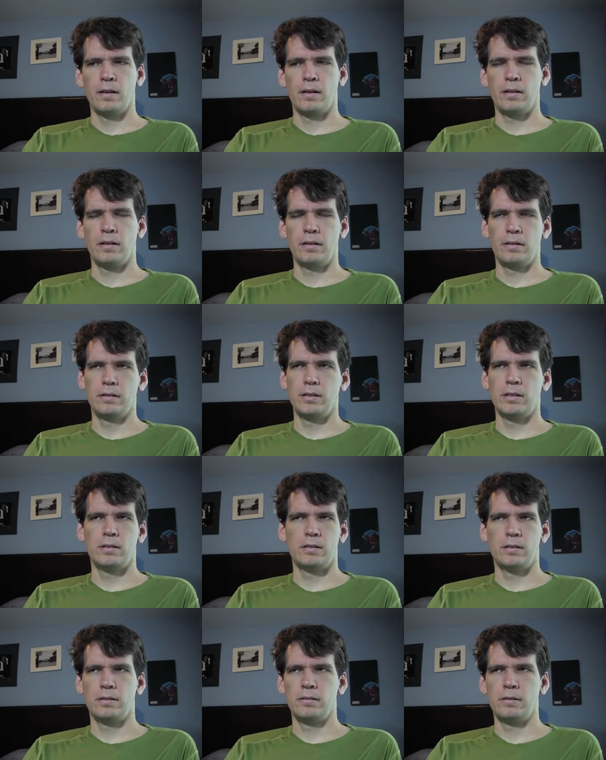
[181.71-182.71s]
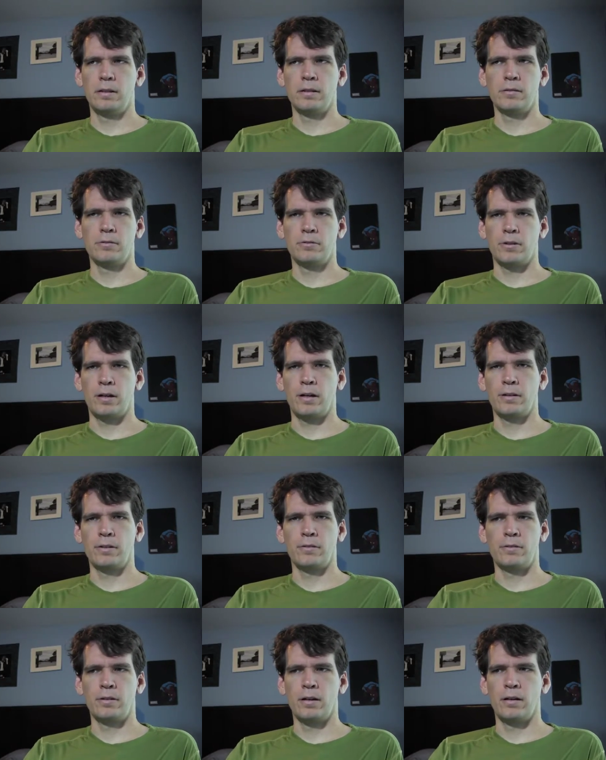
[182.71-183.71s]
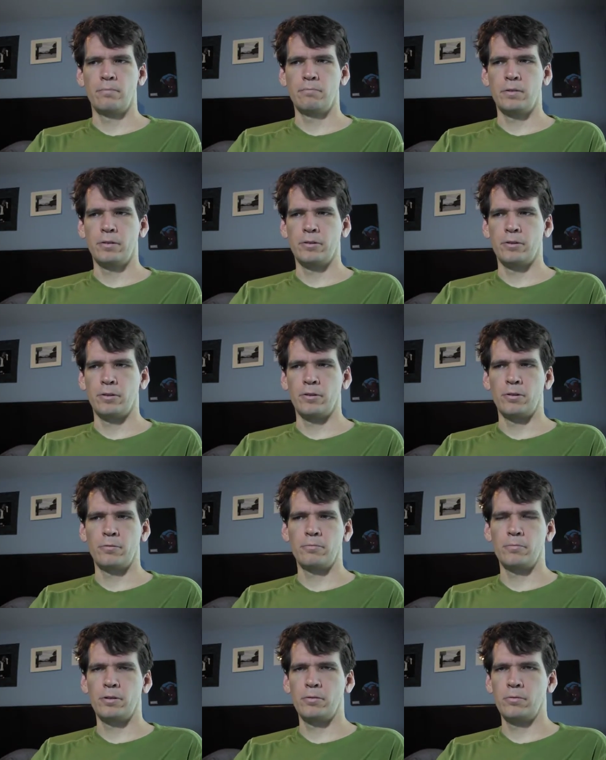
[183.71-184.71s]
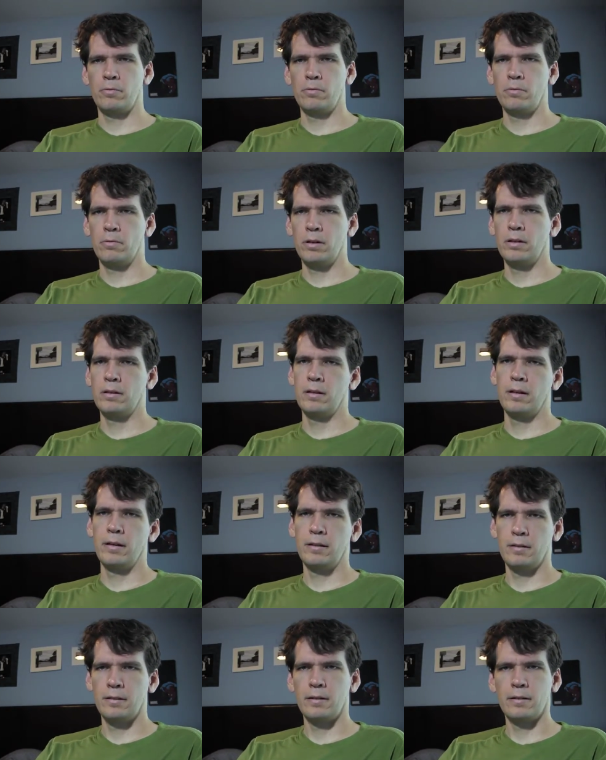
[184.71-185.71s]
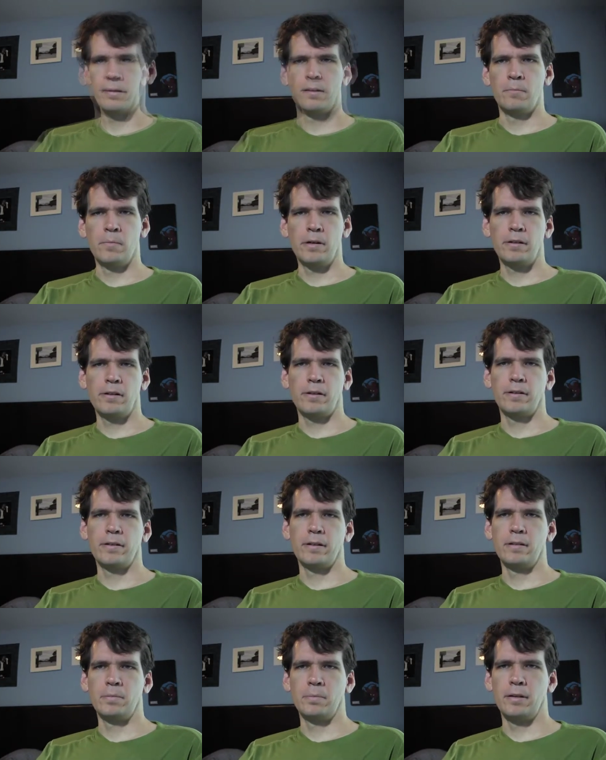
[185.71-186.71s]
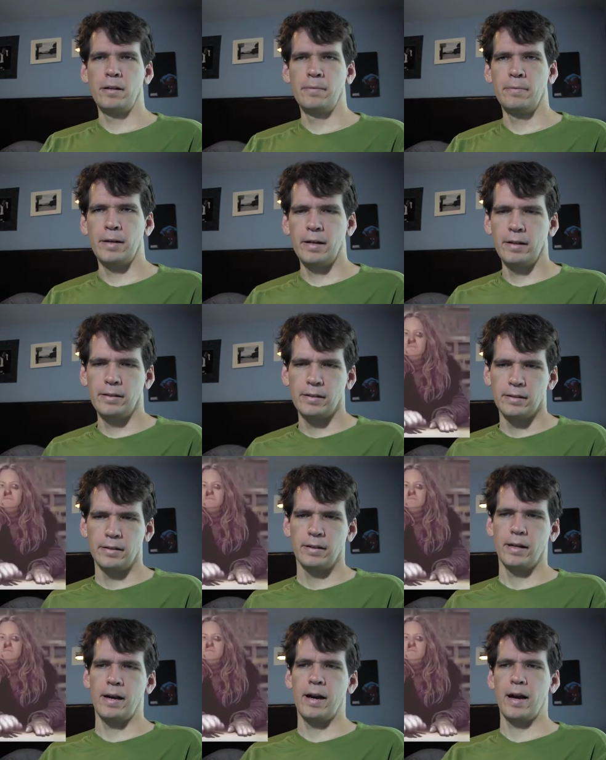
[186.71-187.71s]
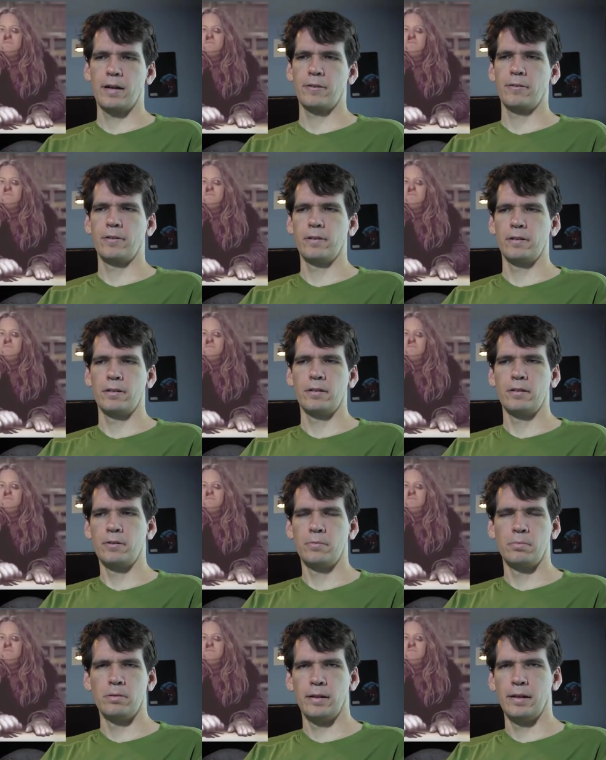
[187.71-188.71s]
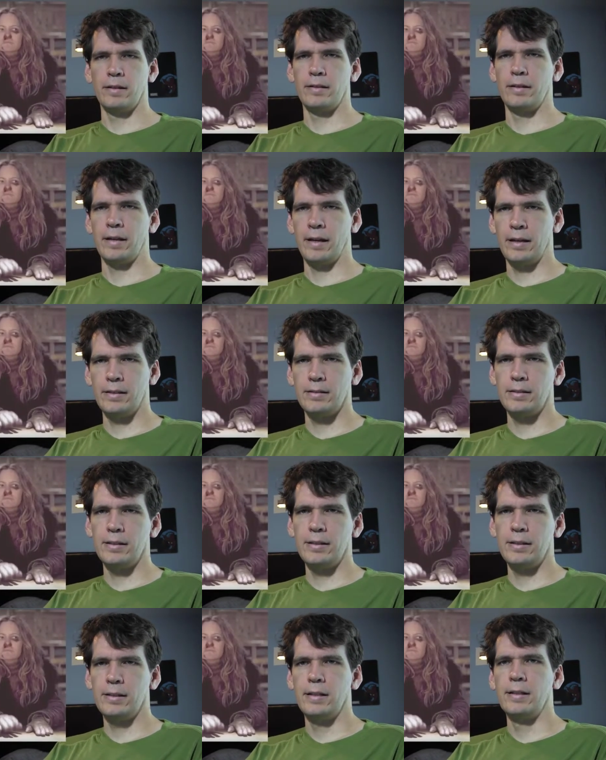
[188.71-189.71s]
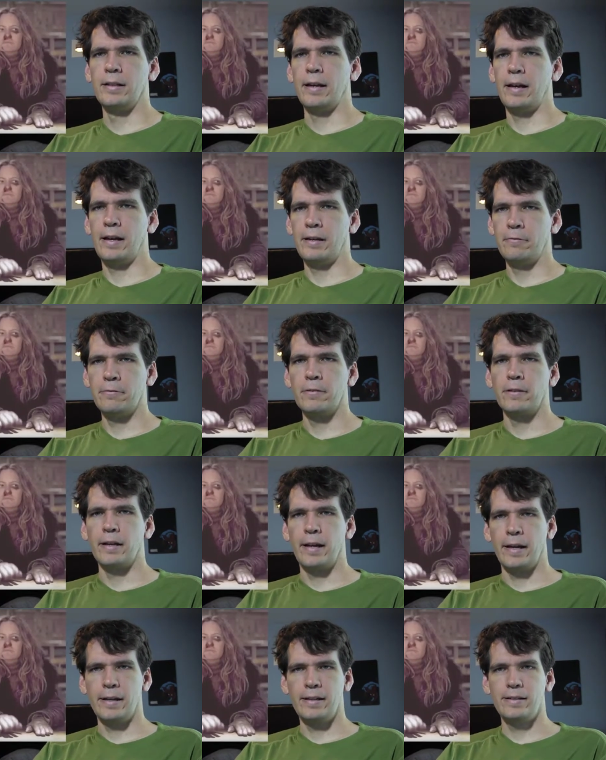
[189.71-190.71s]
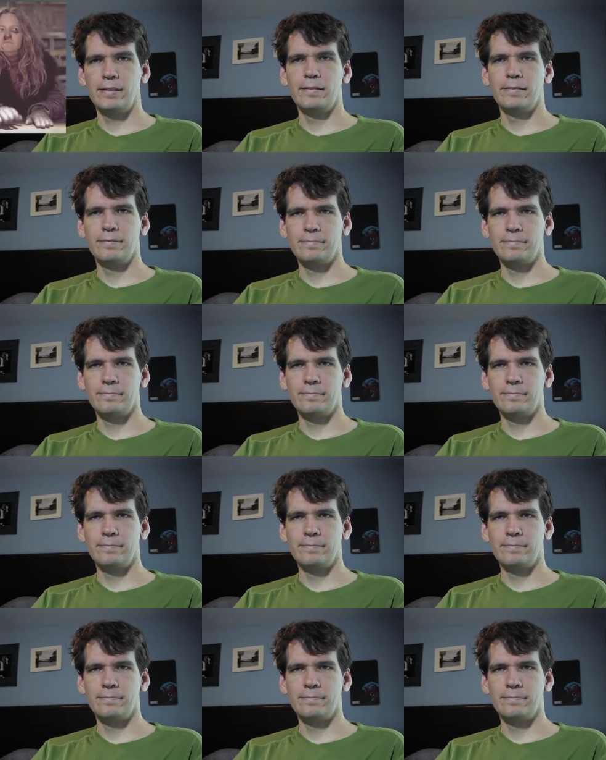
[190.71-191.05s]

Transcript: He's still trying to come to terms with it. The mother is played by the actress who played Daisy in The Hateful Eight.